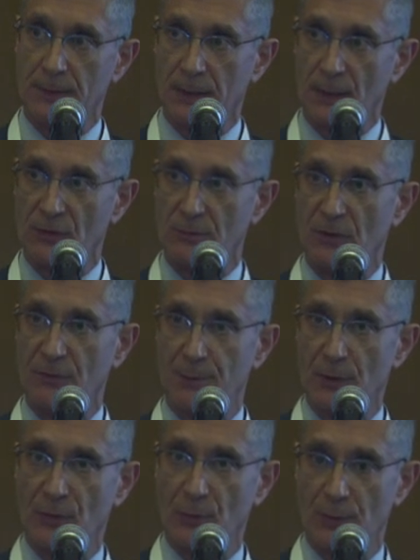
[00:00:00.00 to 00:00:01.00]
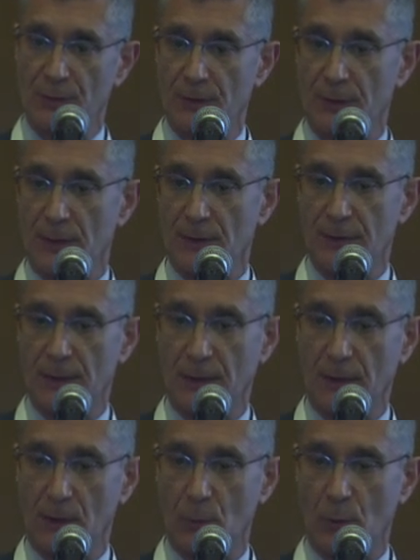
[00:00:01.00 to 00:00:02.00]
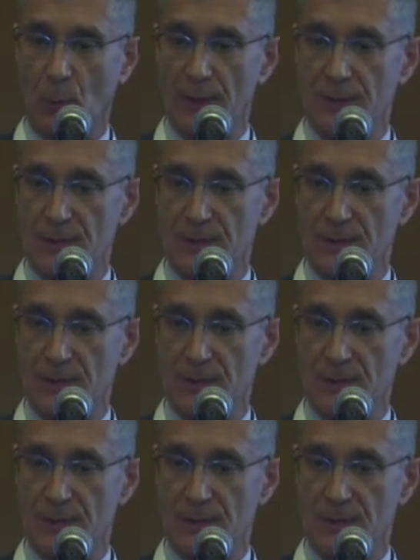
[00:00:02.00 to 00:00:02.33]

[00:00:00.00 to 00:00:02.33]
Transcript: get some experience with it, and I think we'll wait